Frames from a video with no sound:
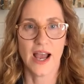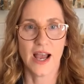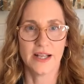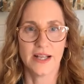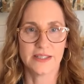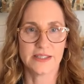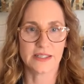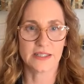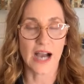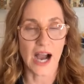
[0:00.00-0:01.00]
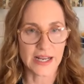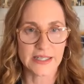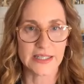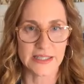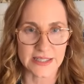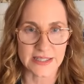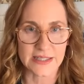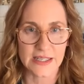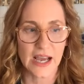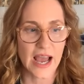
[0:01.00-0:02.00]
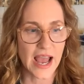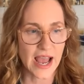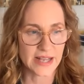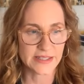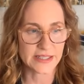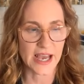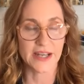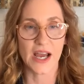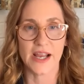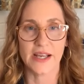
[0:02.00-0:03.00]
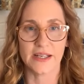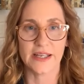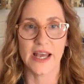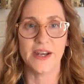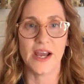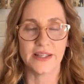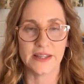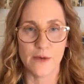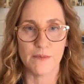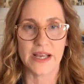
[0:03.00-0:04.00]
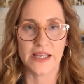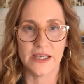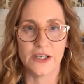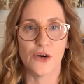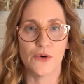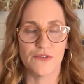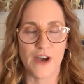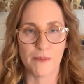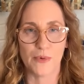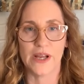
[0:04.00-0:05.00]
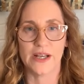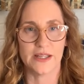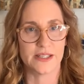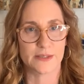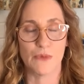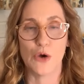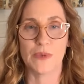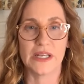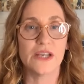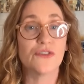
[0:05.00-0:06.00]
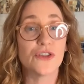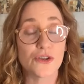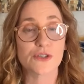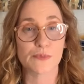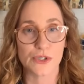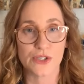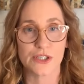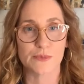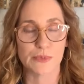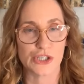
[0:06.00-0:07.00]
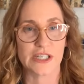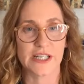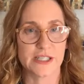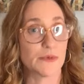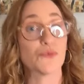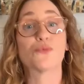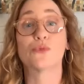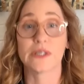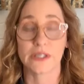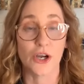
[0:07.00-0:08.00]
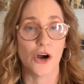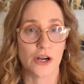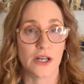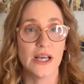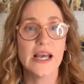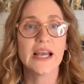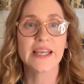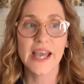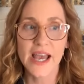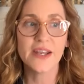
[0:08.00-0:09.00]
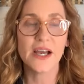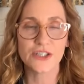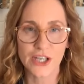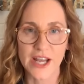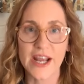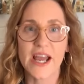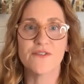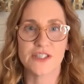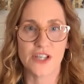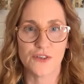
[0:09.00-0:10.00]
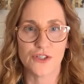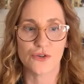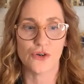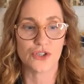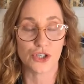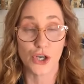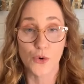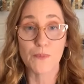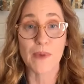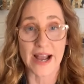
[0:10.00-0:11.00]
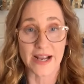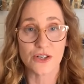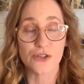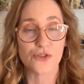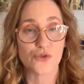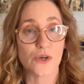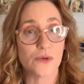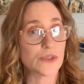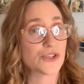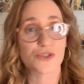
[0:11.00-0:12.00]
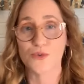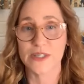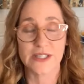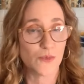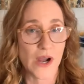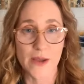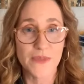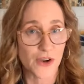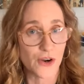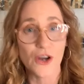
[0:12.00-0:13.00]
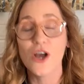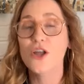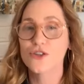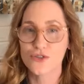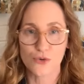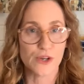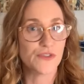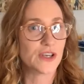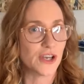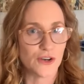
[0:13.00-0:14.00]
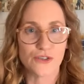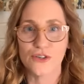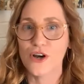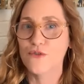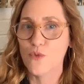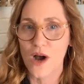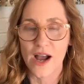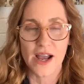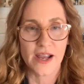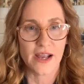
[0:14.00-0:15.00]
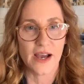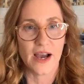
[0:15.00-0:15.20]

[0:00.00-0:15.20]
and kindness, and can I can I let my ego evaporate in this moment, even though this person is pushing against me really hard? Mm-hmm. Can can I have the self-control to go back into the story, which is the reason why I'm there, the story of the character, of why